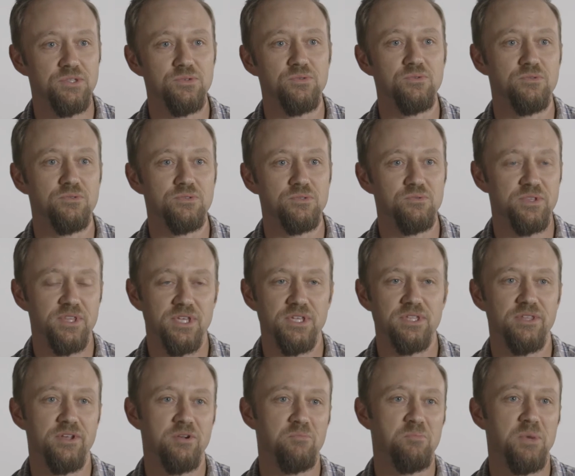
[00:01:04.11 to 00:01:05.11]
tools
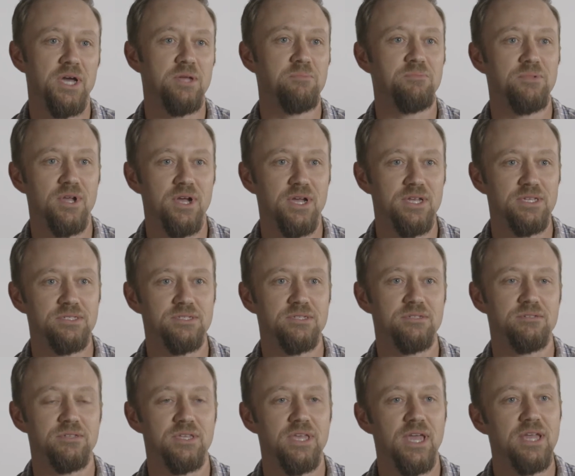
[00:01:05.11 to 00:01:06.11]
within their pipelines
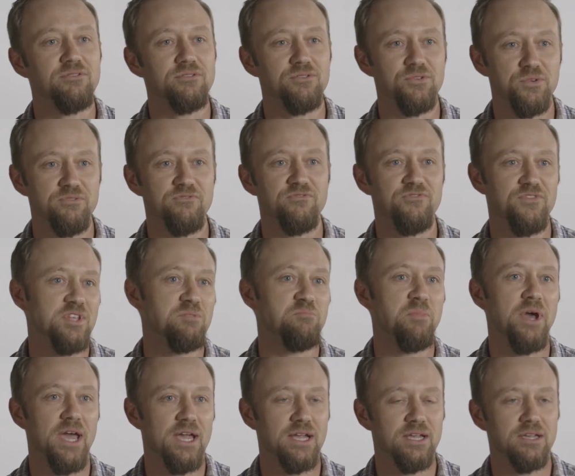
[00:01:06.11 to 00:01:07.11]
and get good
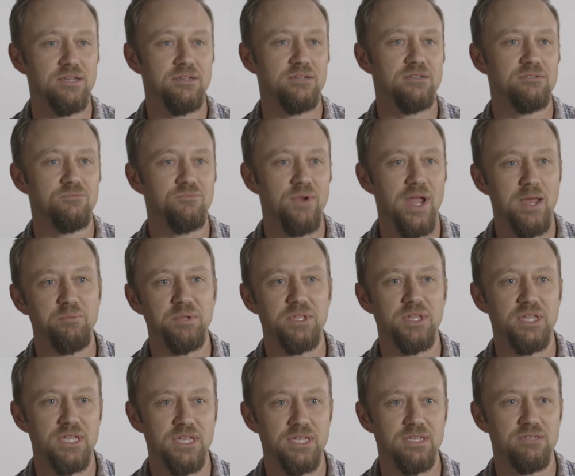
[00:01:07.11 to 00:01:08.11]
feedback
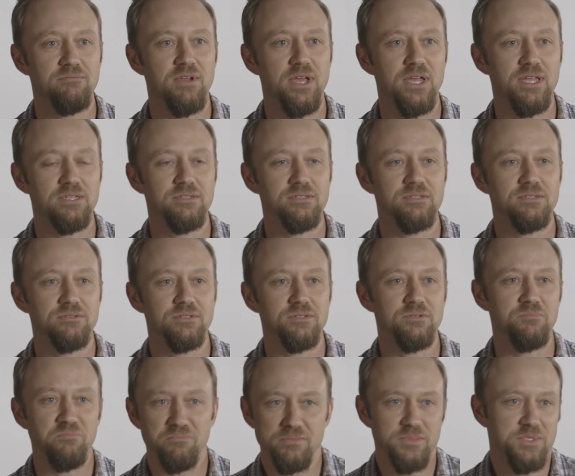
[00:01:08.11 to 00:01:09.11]
rapidly and
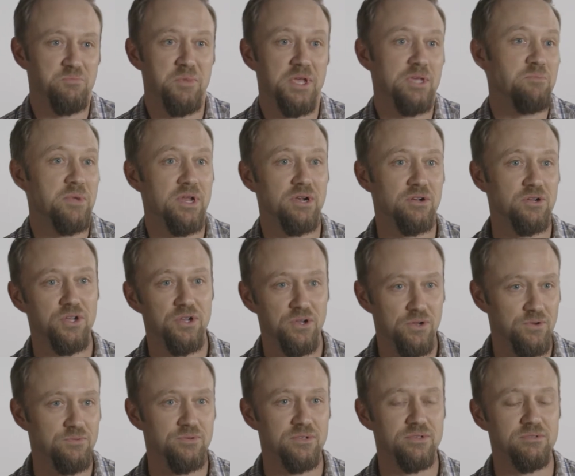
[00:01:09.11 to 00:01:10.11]
to, to make better
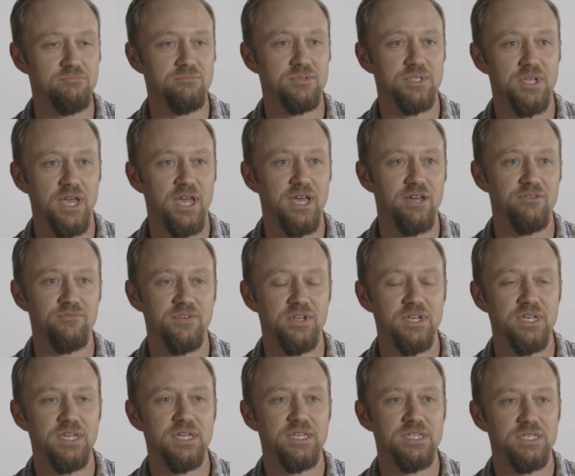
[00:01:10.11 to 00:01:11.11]
code and to have
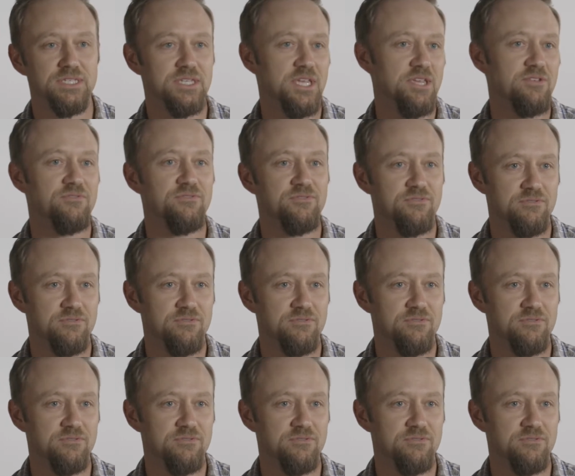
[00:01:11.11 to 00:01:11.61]
safe